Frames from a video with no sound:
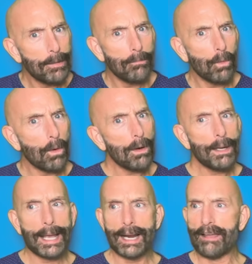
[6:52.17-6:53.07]
more,
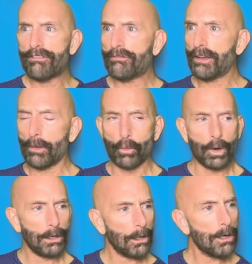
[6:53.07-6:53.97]
and I felt more
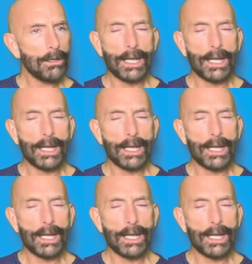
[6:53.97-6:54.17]
alert.